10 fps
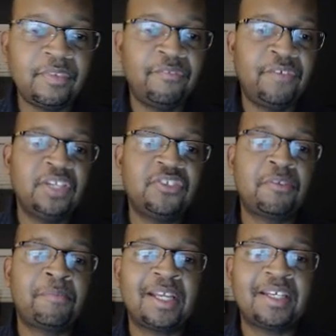feed your
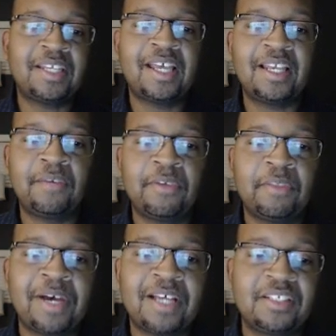mind daily with
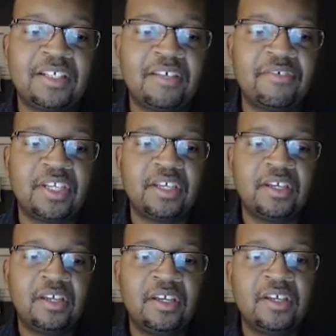positivity.
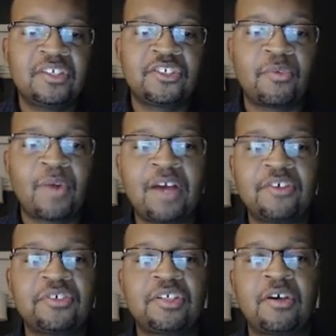
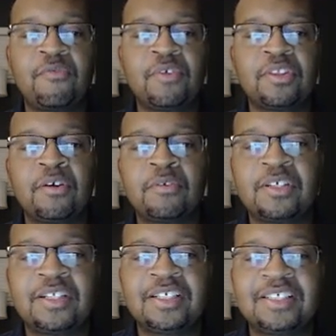Surround yourself with those
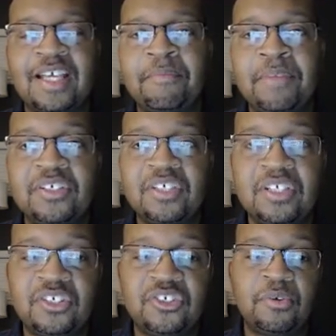on the same
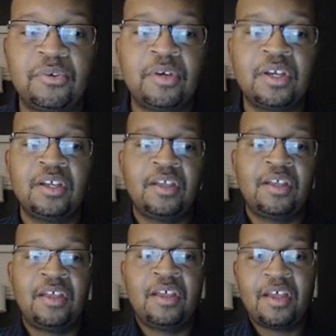mission as you.
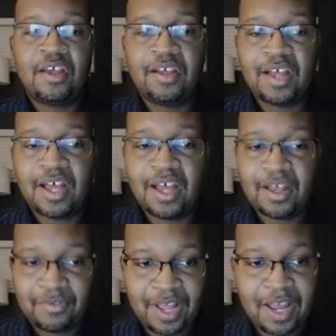
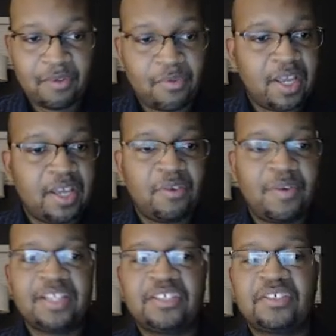It kind of
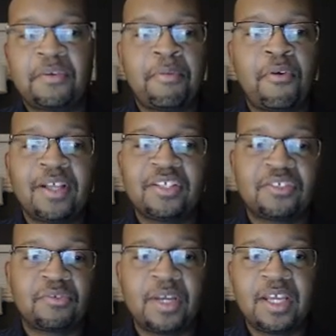reiterates to points
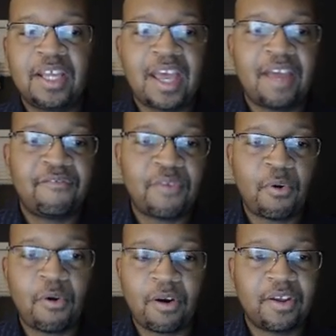3 and
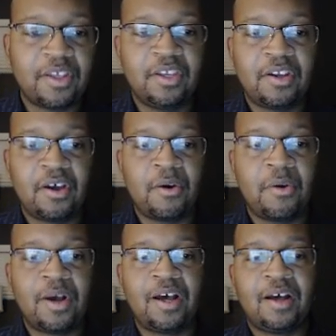4. You
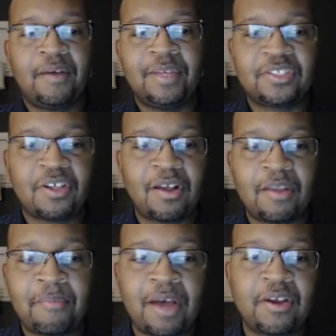know, it's all
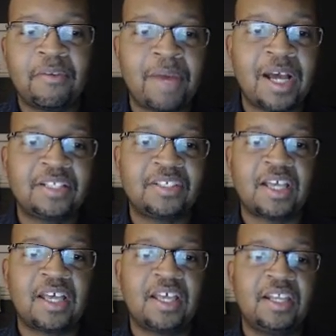about your
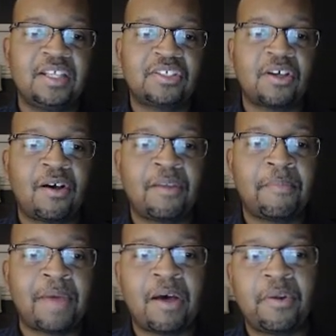mindset, and it's all
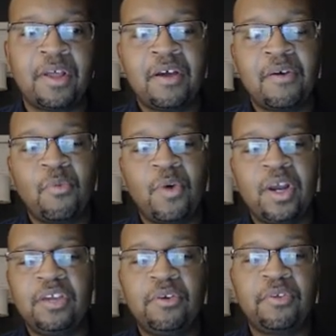about, what
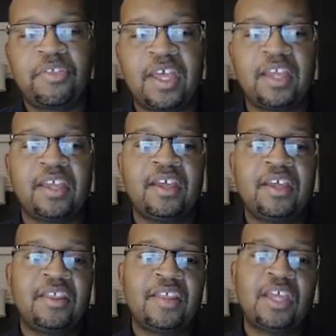do you think
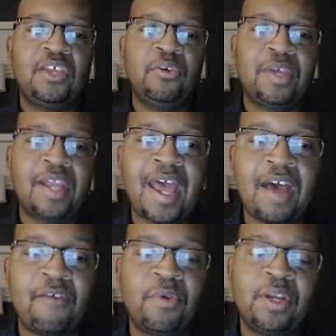that you can
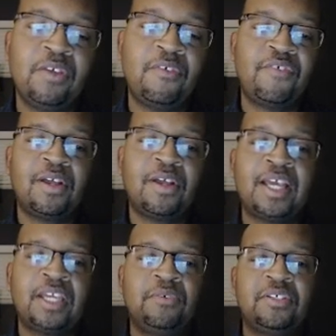have? What do you feel
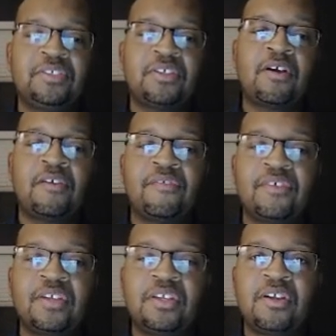like you deserve?
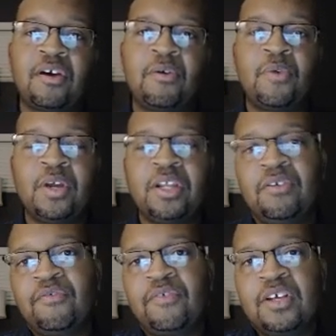You know,
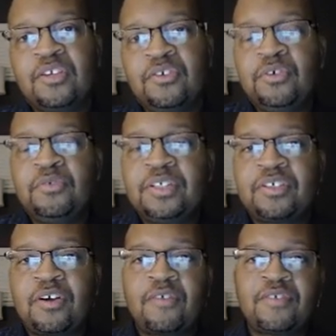do you
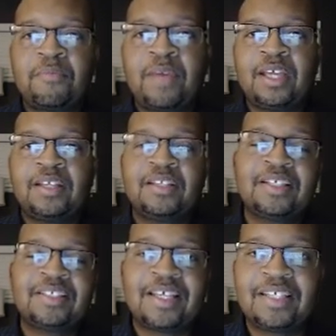deserve to make,
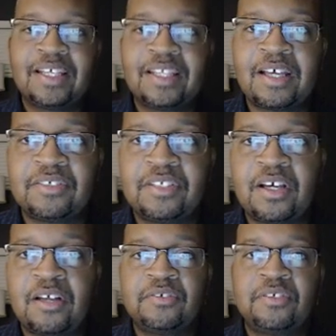let's say,
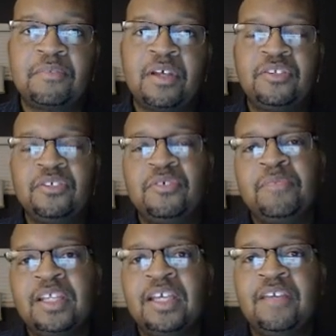$10,000 a month? Do you
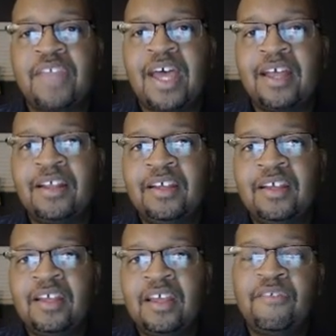believe that?
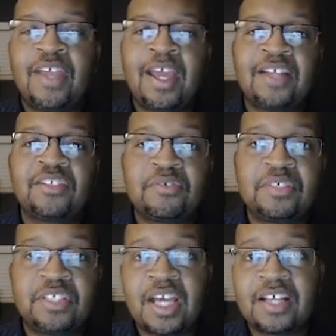If the answer
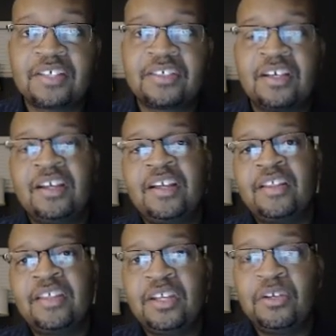is yes,
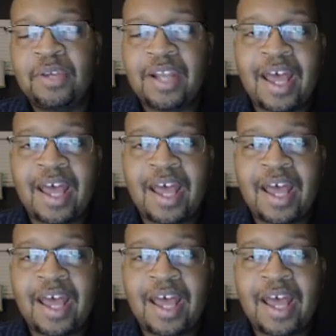then you can